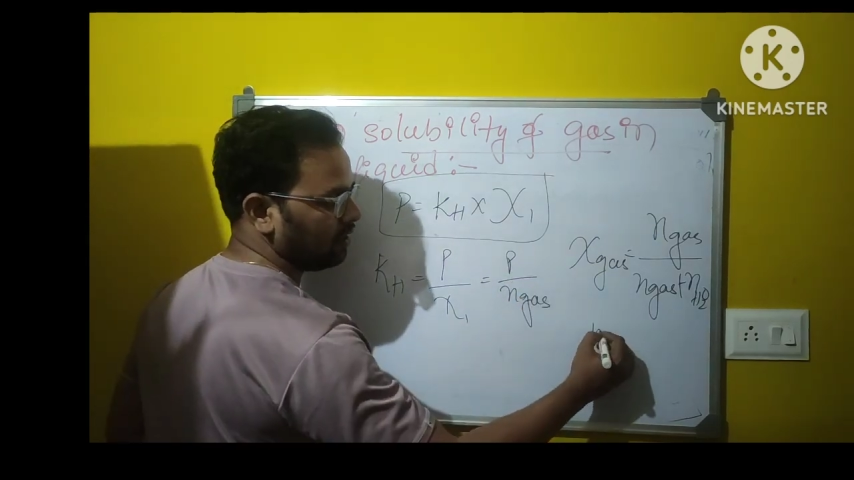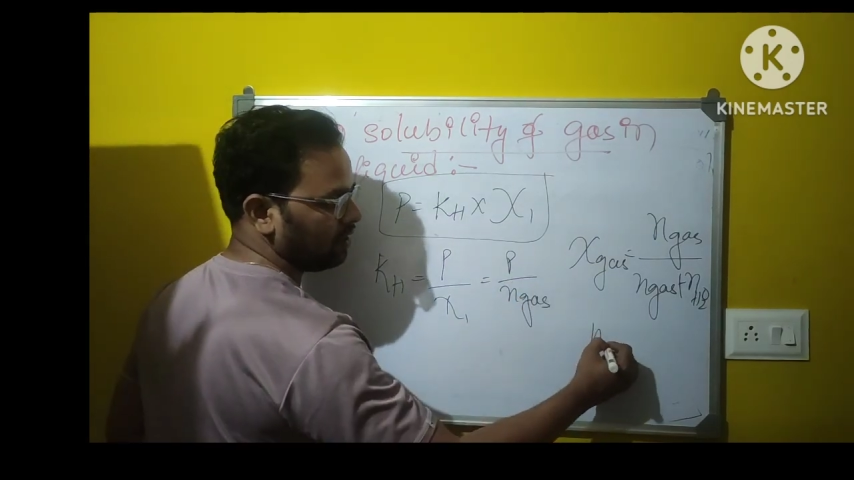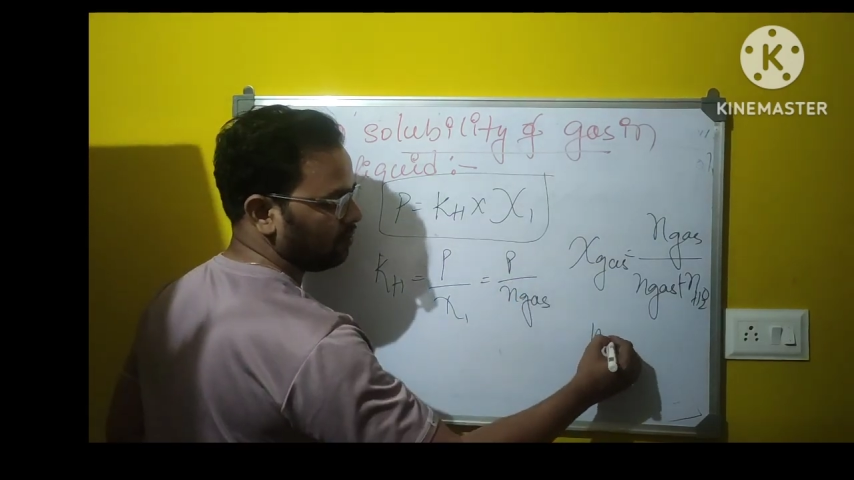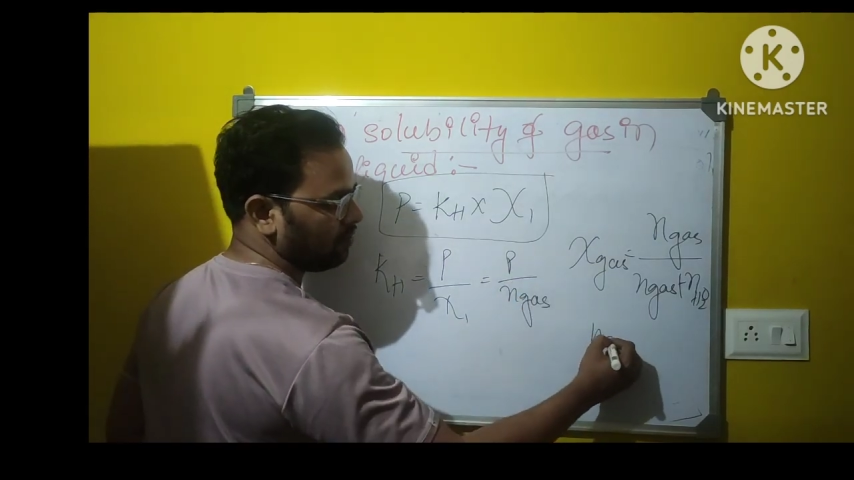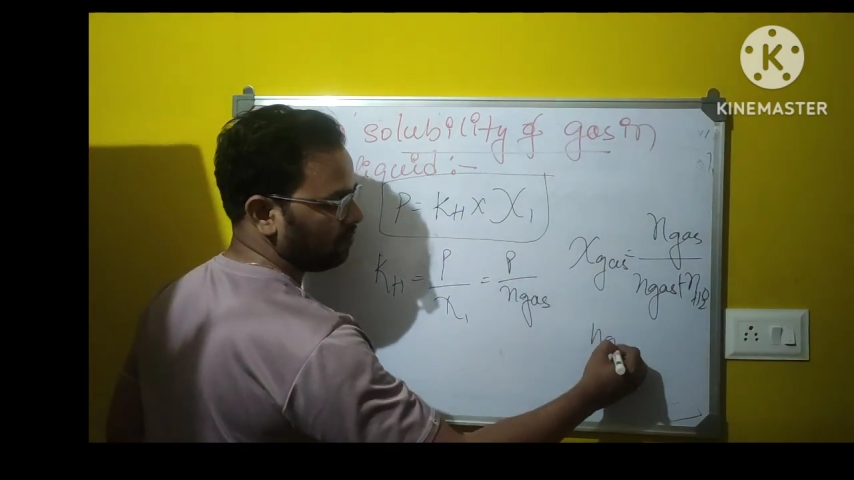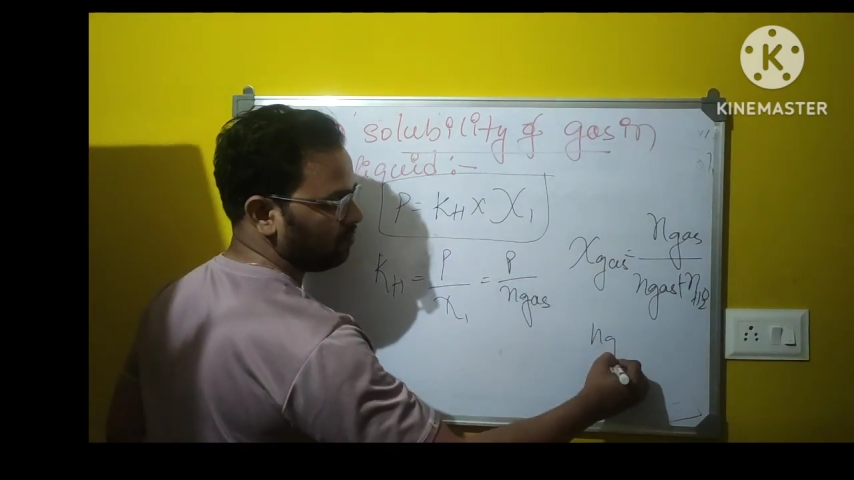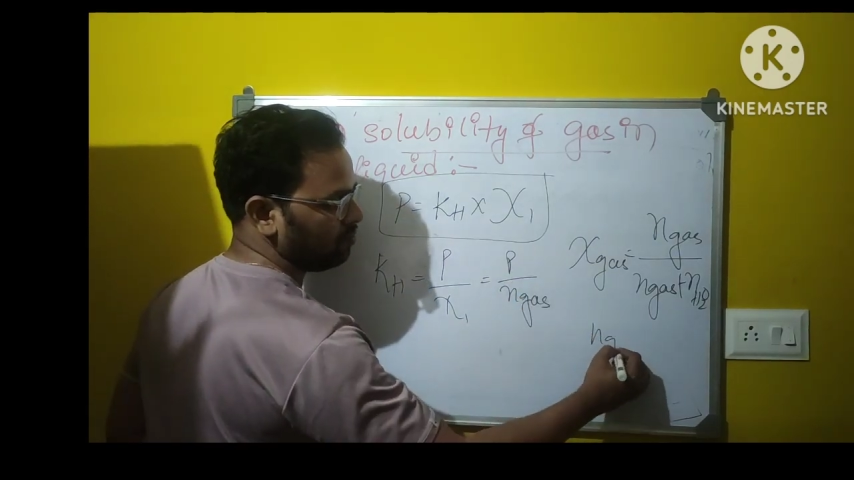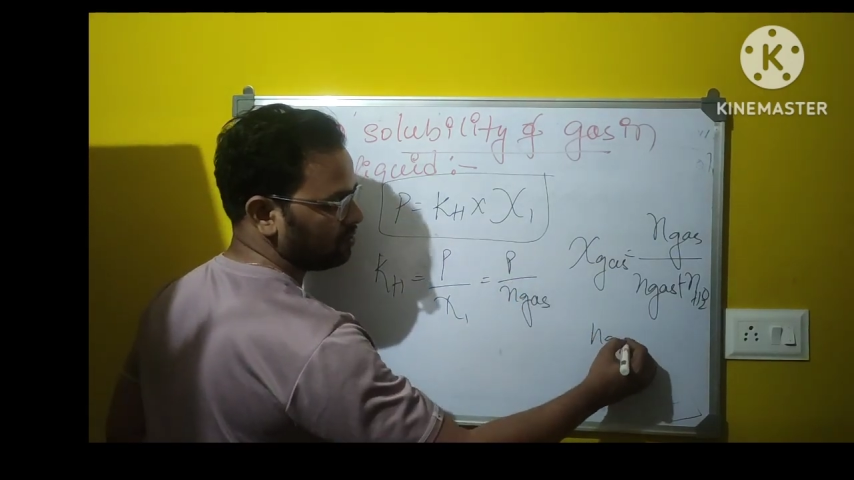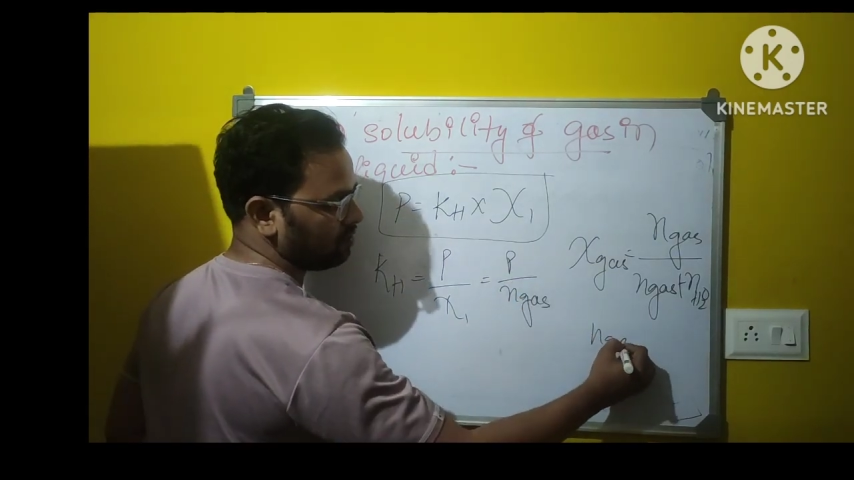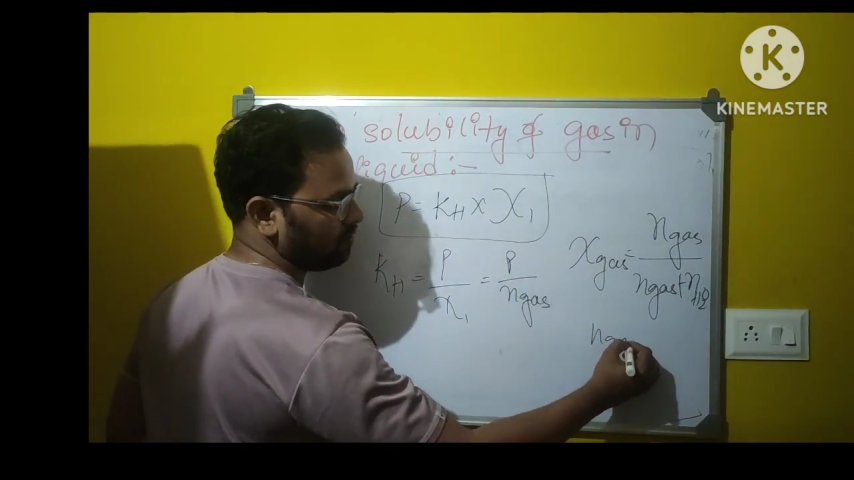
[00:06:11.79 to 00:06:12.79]
Here number of
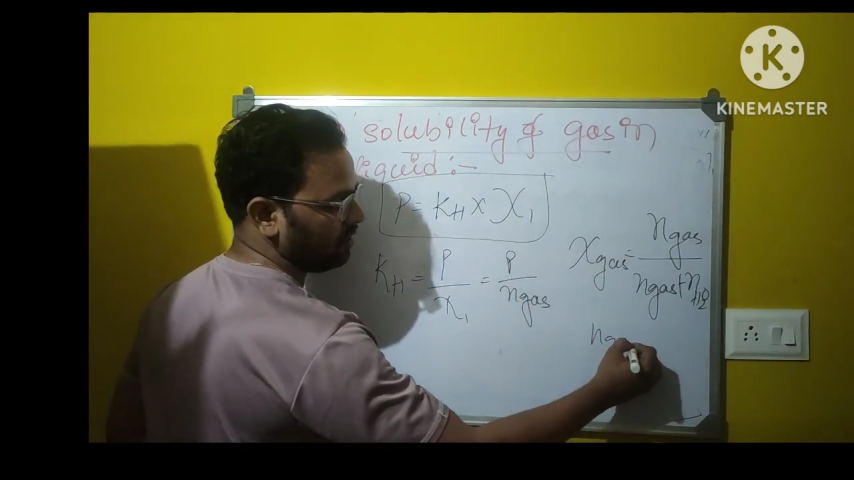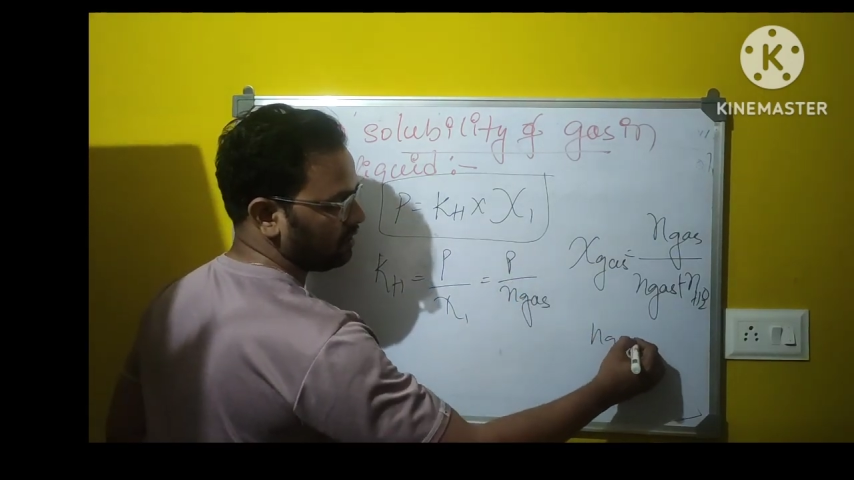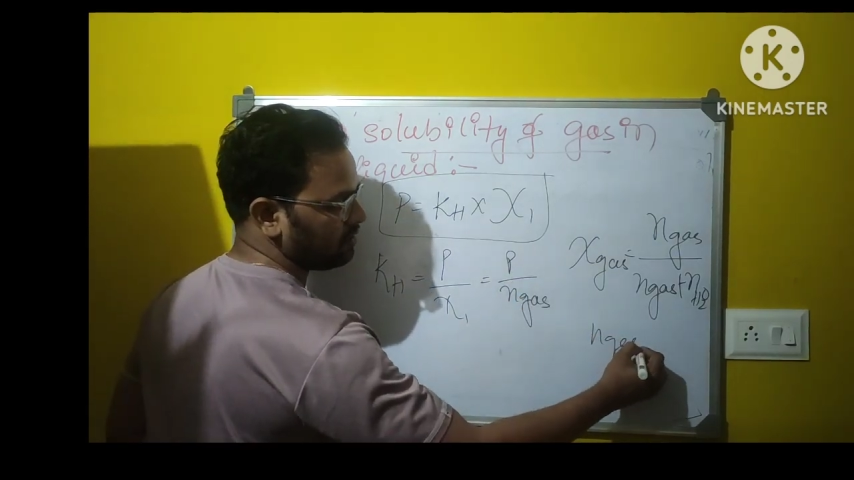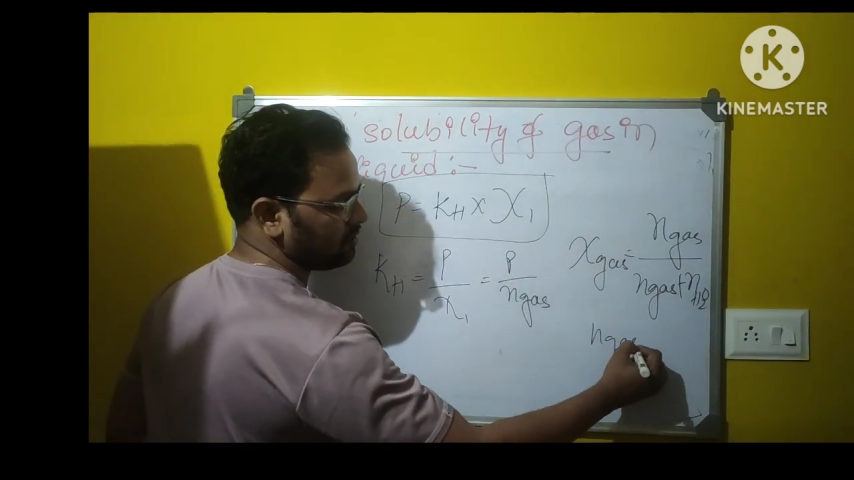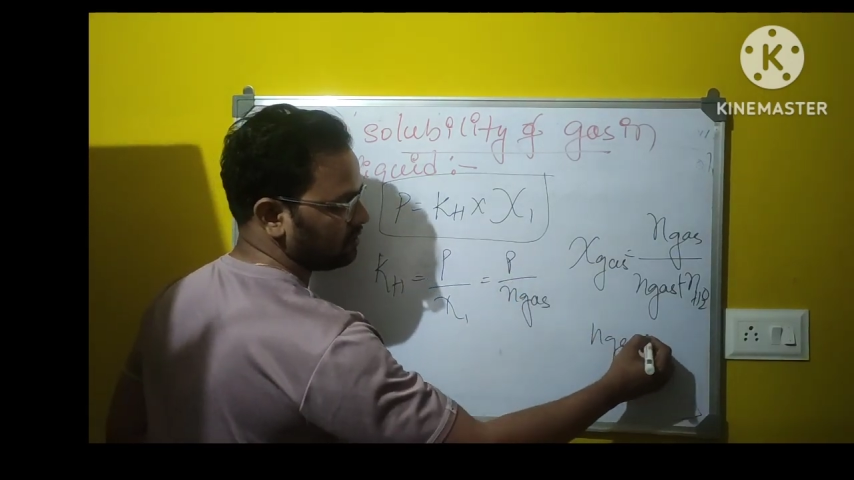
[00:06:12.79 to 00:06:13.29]
moles of gas